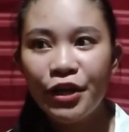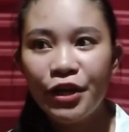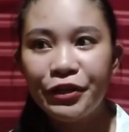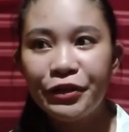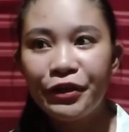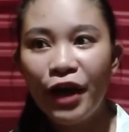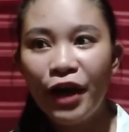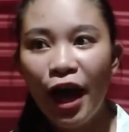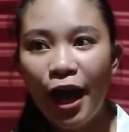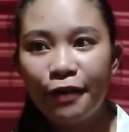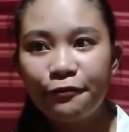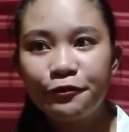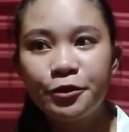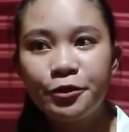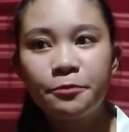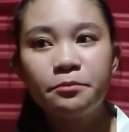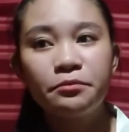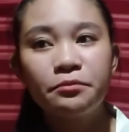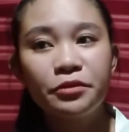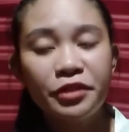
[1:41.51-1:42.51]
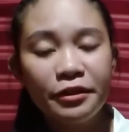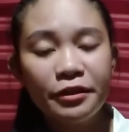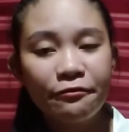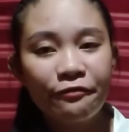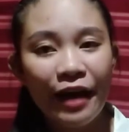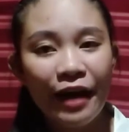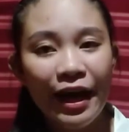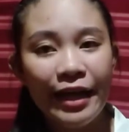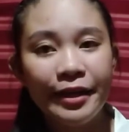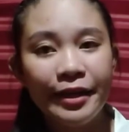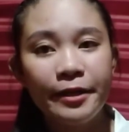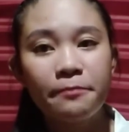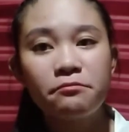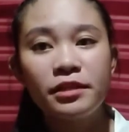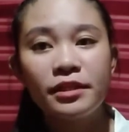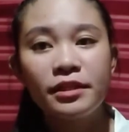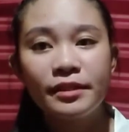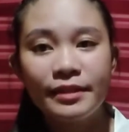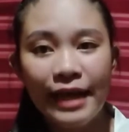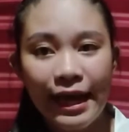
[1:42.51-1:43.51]
you have to modify the
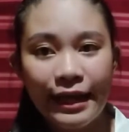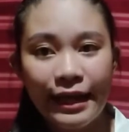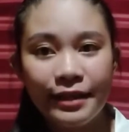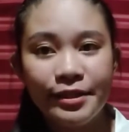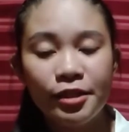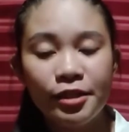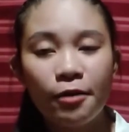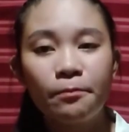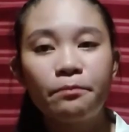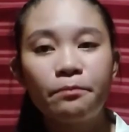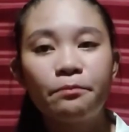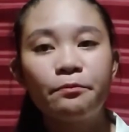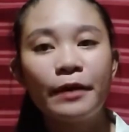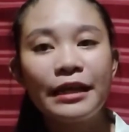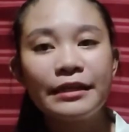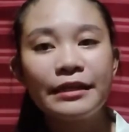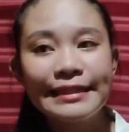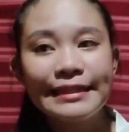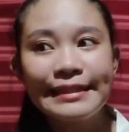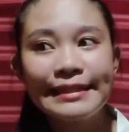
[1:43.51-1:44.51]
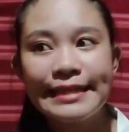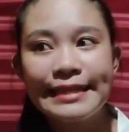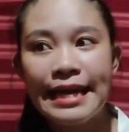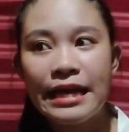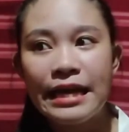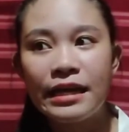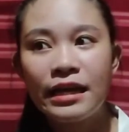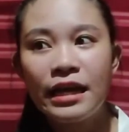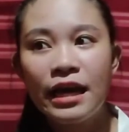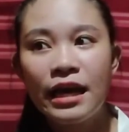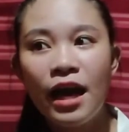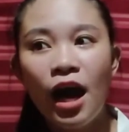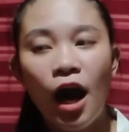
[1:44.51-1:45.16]
mistakes of practicing